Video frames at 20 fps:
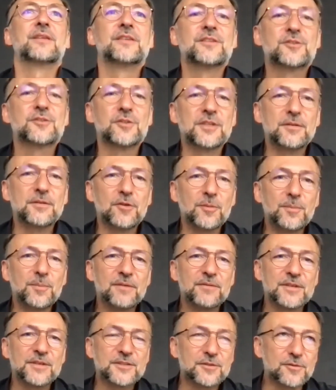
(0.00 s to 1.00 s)
So
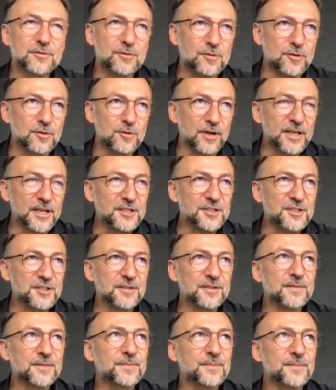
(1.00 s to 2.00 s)
developing this
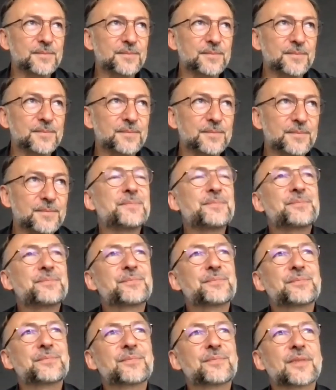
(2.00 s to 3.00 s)
collection,
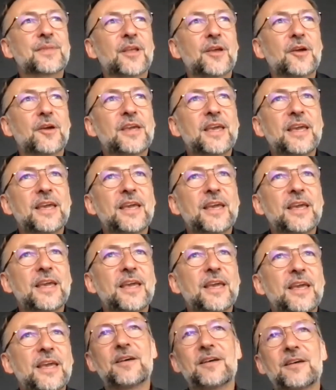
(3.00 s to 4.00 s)
again,
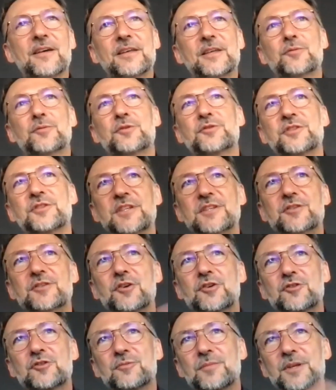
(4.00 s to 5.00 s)
it was a
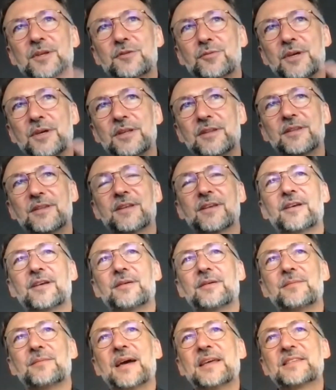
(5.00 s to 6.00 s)
discussion
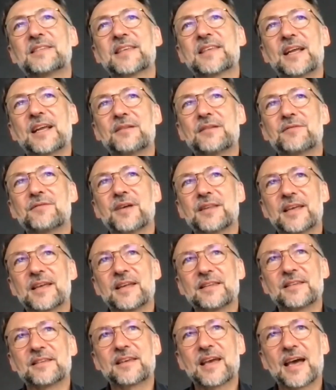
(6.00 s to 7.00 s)
between myself
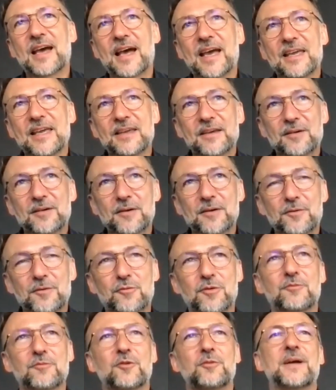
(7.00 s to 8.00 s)
and Kai
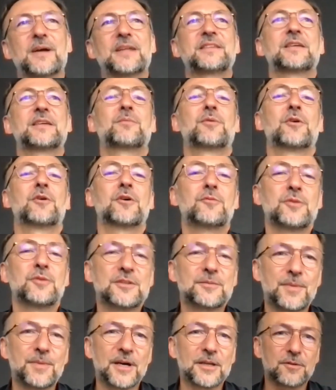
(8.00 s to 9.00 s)
from the Matic blog, who
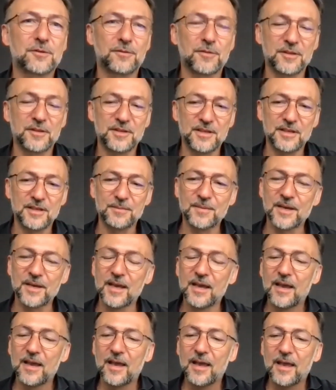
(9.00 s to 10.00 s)
is part of the team.
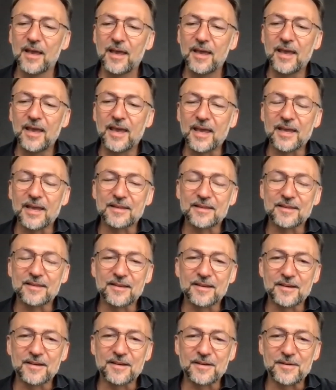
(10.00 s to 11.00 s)
And
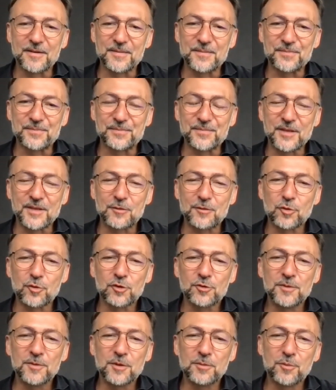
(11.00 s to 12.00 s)
he
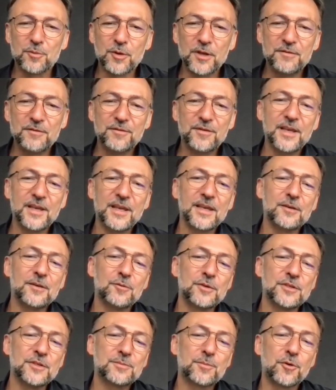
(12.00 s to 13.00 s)
wrote me a
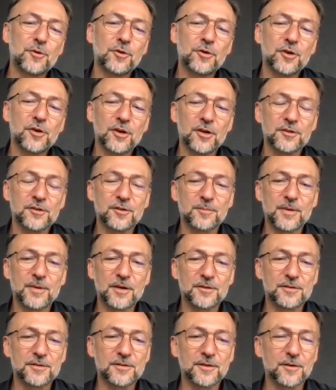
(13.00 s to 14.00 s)
briefing. We spoke a lot
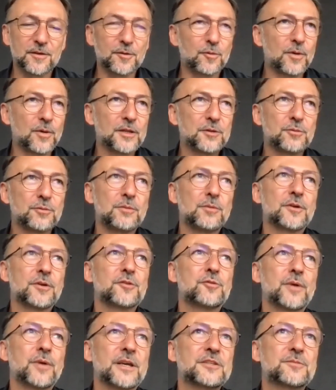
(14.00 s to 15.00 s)
about what we
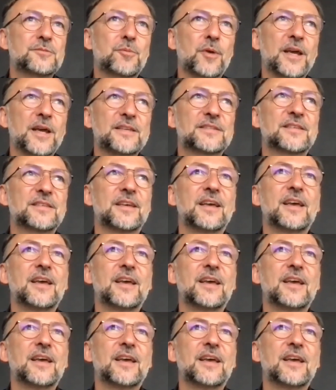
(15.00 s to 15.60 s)
want to express.